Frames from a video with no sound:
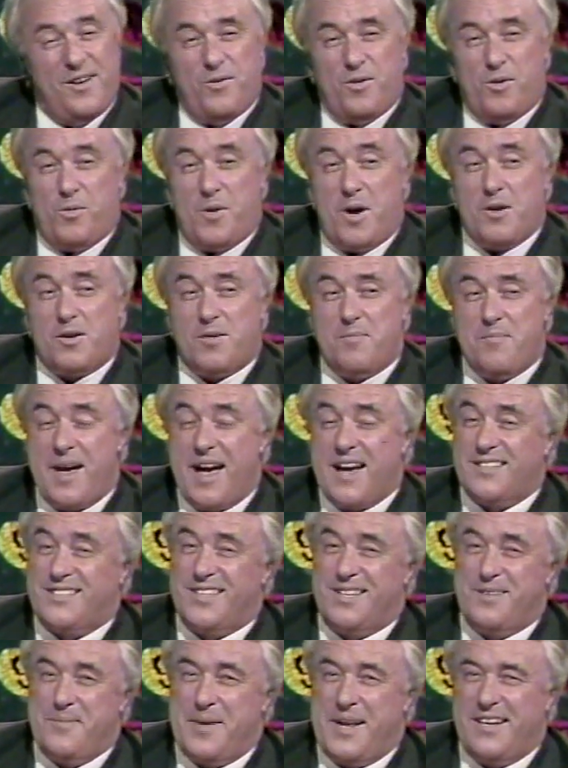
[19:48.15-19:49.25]
Well, welcome back
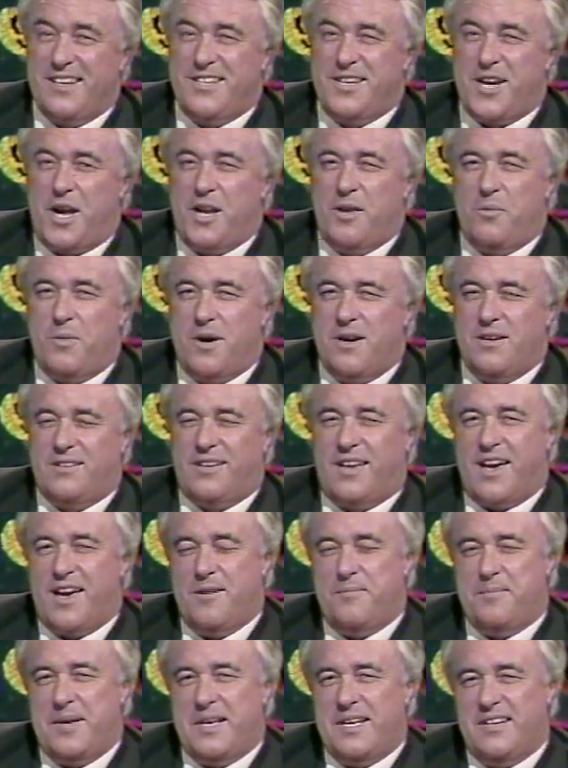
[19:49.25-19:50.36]
to the Million Dollar Word
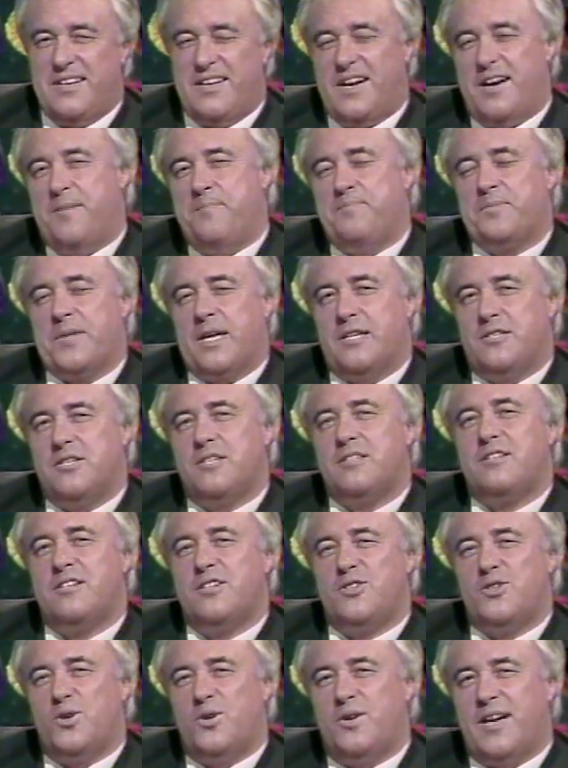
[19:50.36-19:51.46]
Game, and um, just
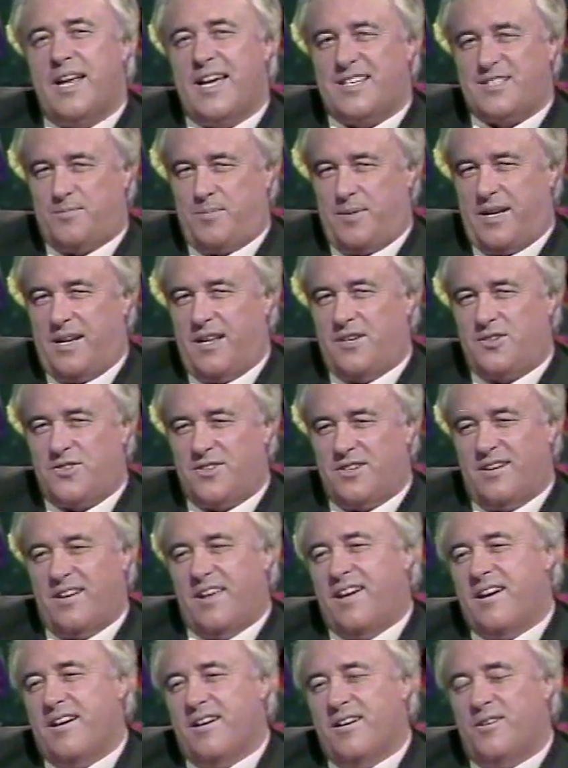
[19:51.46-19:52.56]
a short explanation
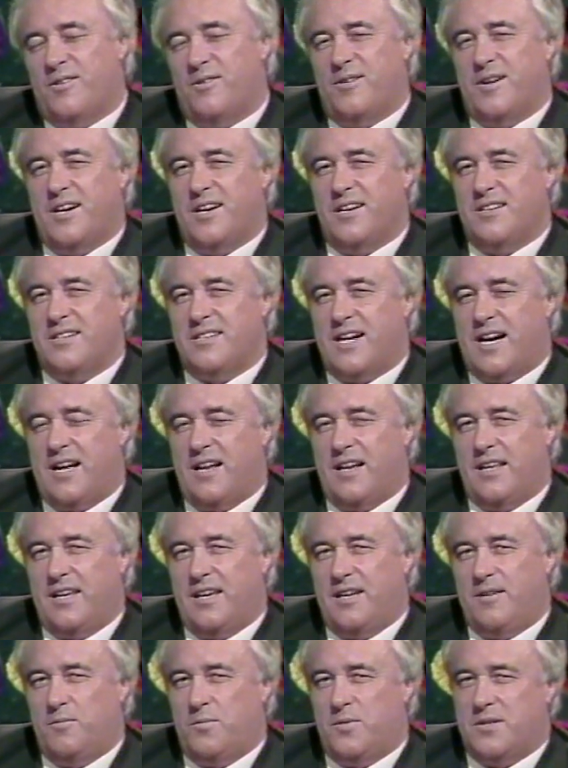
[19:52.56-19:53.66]
here. Uh,
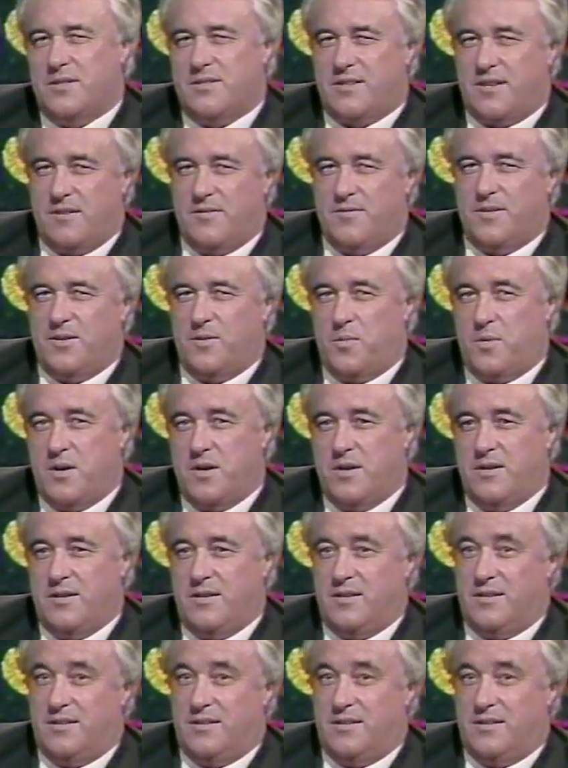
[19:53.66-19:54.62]
Darlene was given the word